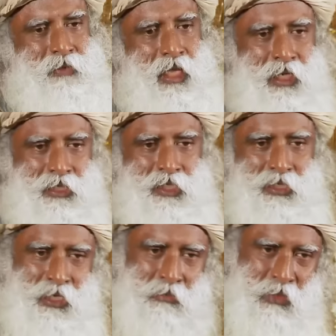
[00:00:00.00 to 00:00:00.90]

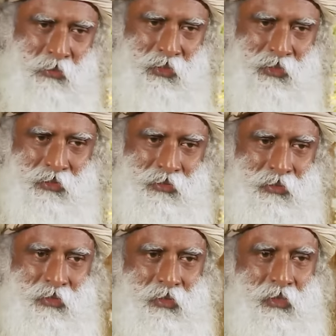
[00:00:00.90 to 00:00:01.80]
action and memory.
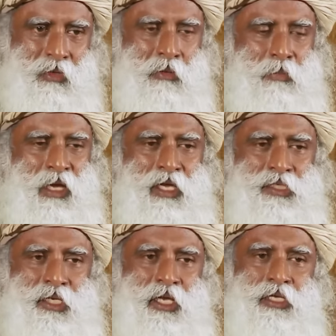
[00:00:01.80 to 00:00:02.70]

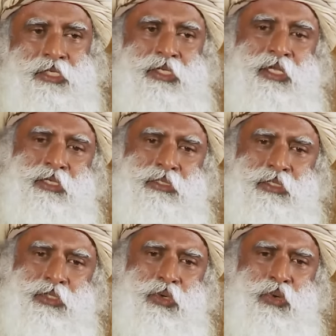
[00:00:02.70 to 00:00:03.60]
Past action
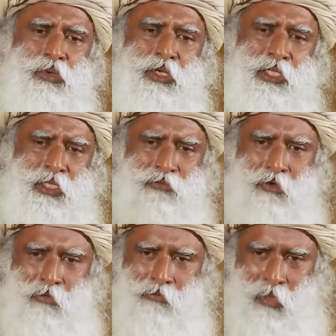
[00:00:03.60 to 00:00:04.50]
exists only in the
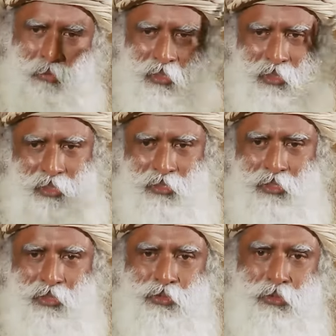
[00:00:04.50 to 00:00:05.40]
form of memory, isn't
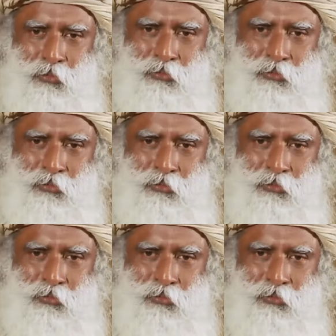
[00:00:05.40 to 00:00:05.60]
it so?